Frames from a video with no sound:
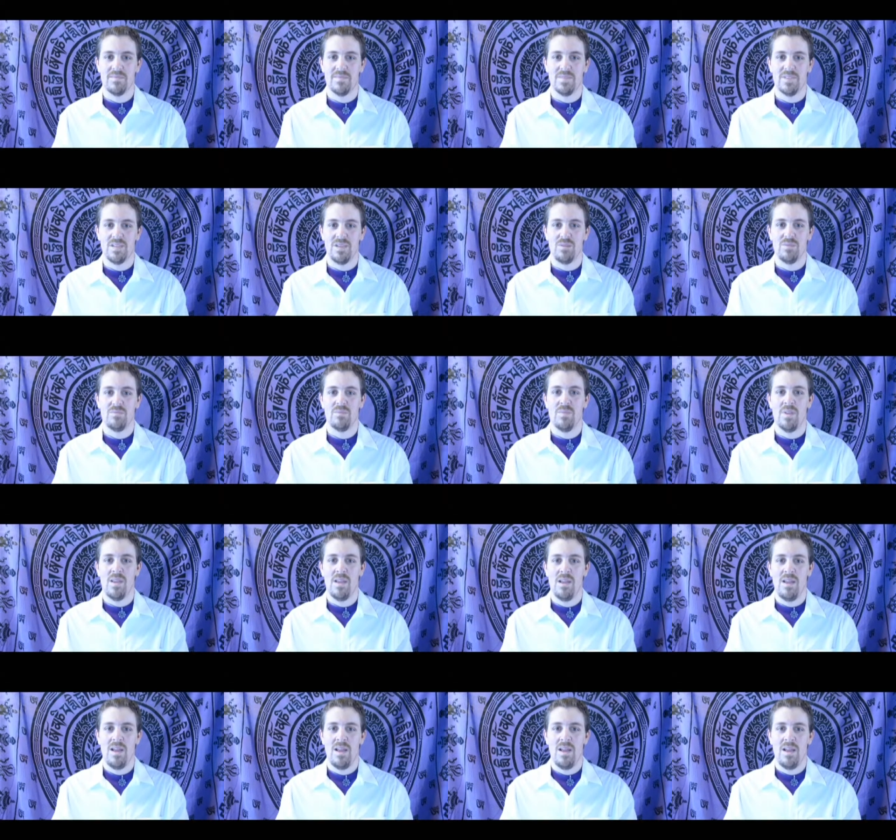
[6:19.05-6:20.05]
So,
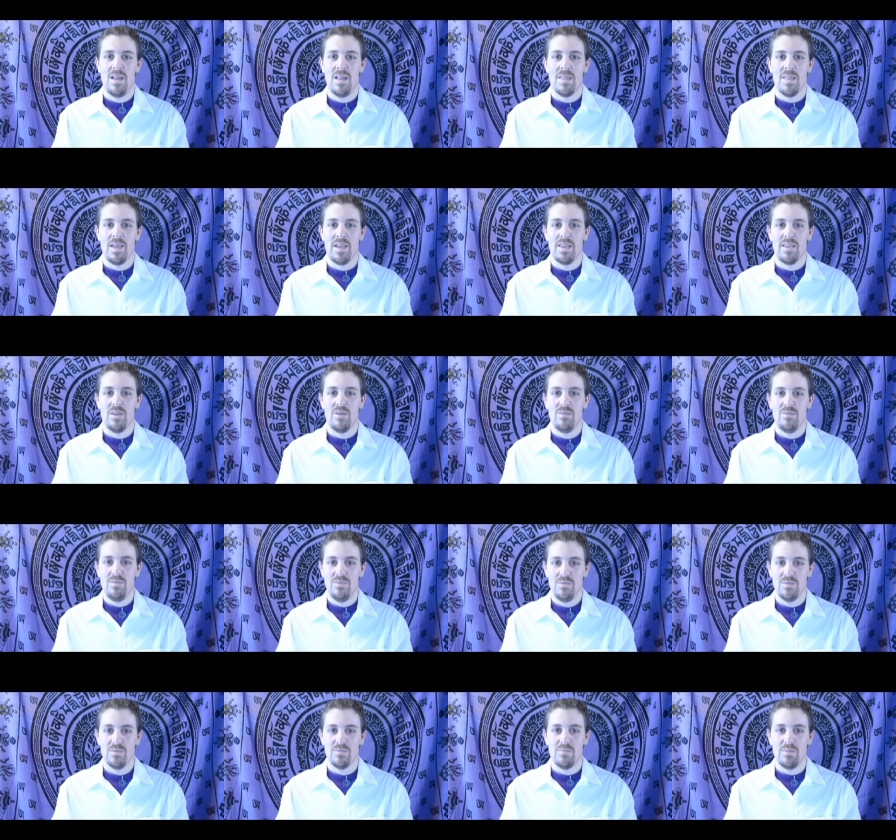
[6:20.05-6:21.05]
thank you.
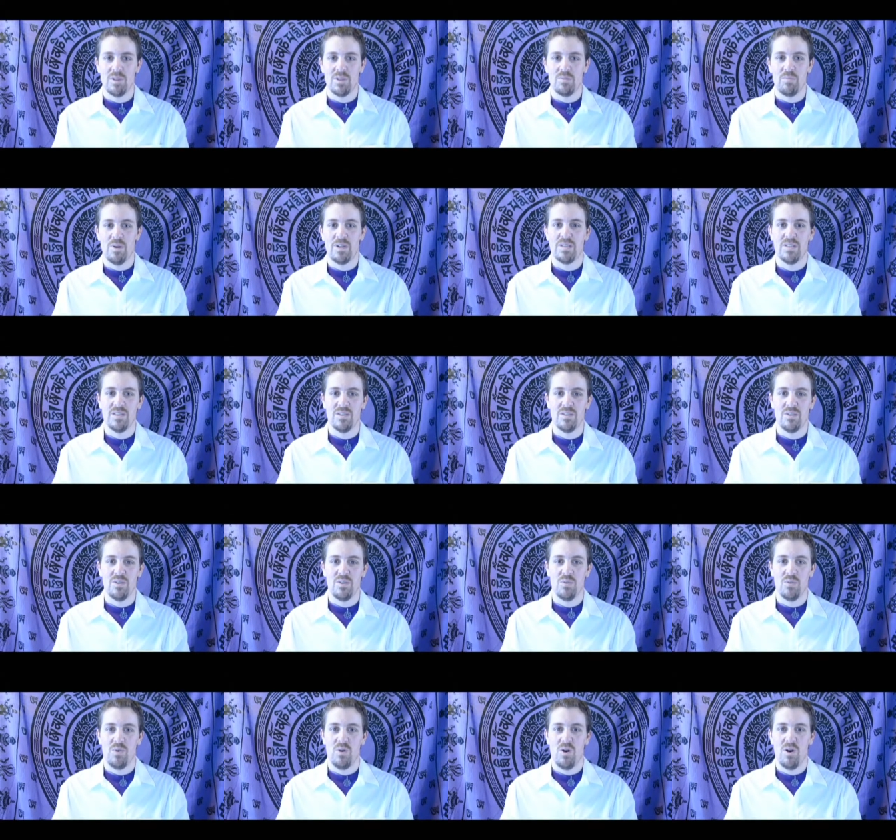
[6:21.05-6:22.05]
Much metta to
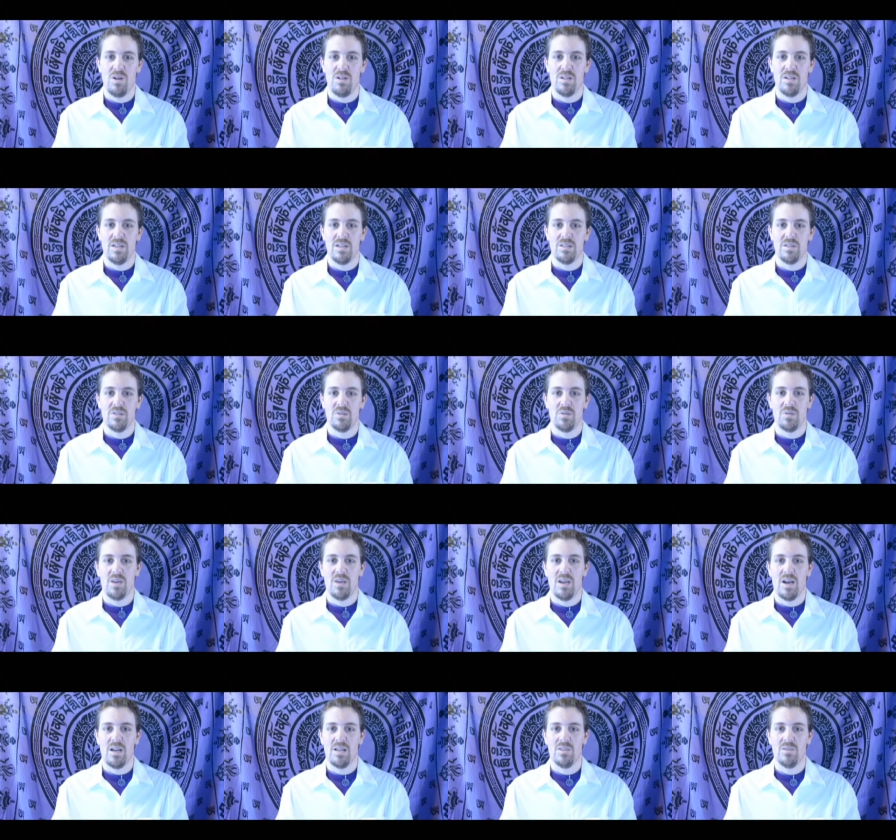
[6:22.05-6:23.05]
you all, and Sukhi
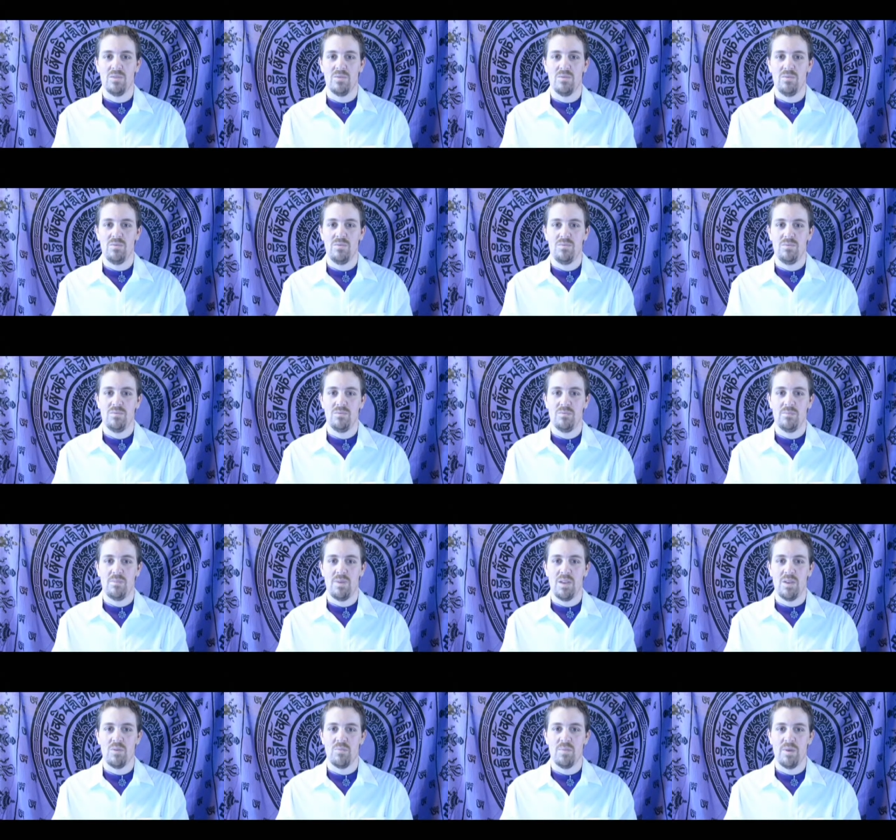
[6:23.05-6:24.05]
Hantu.
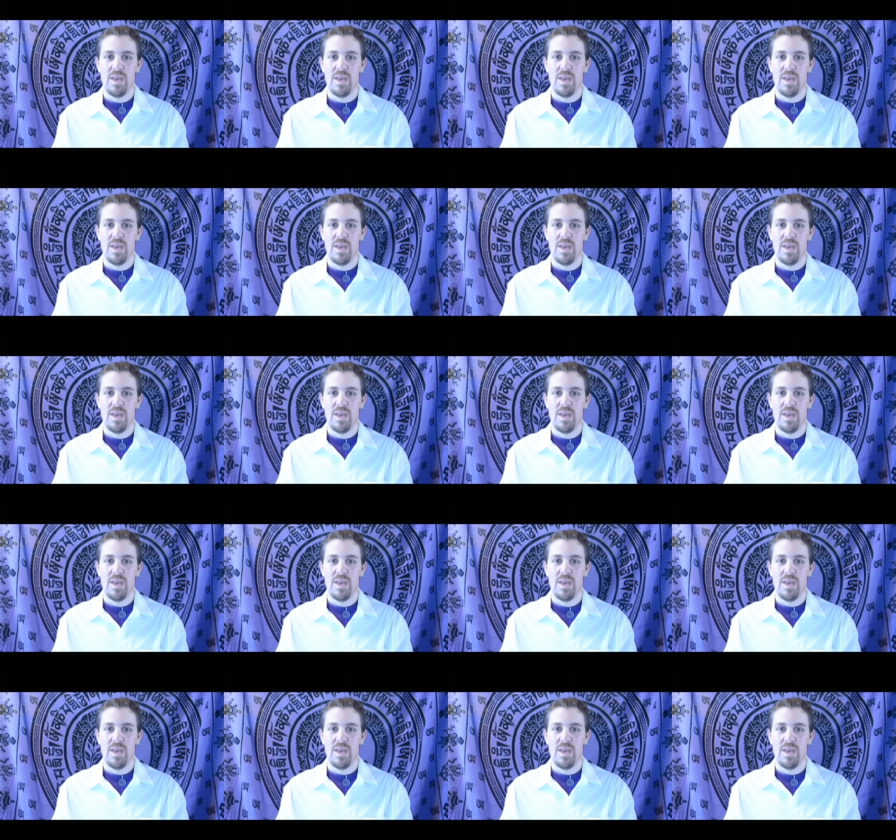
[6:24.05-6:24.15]
May you be